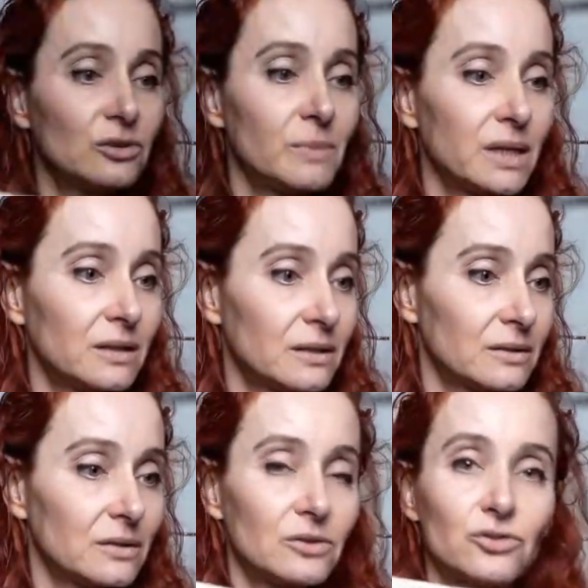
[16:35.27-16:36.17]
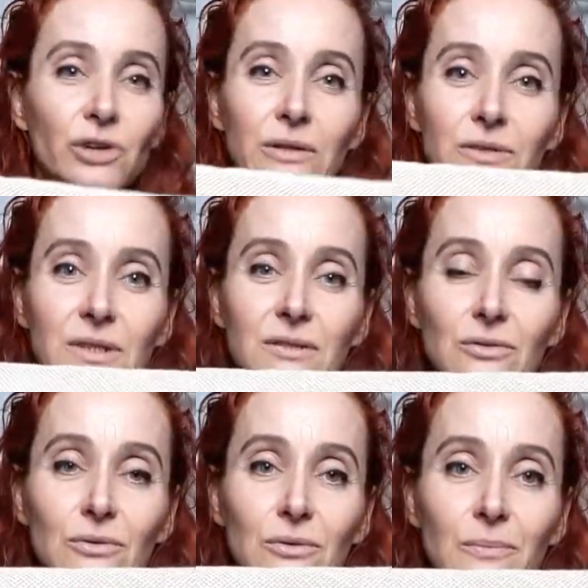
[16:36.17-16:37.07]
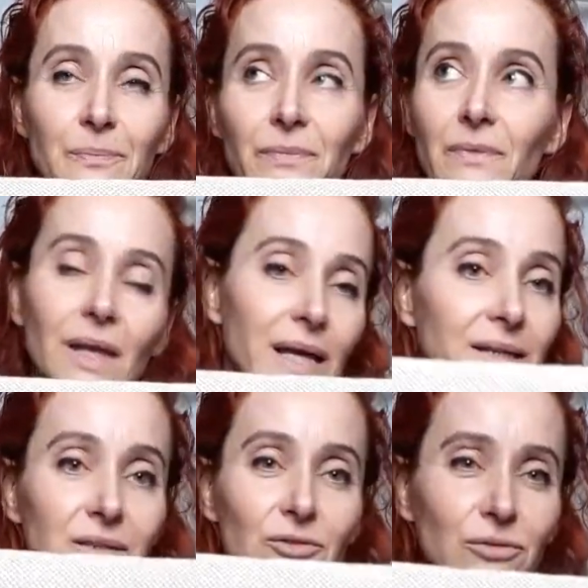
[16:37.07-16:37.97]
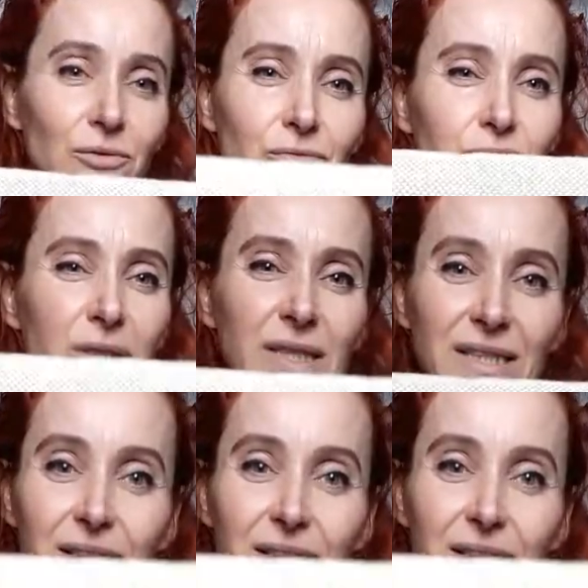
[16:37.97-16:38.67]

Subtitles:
could make good trousers or any sort of winter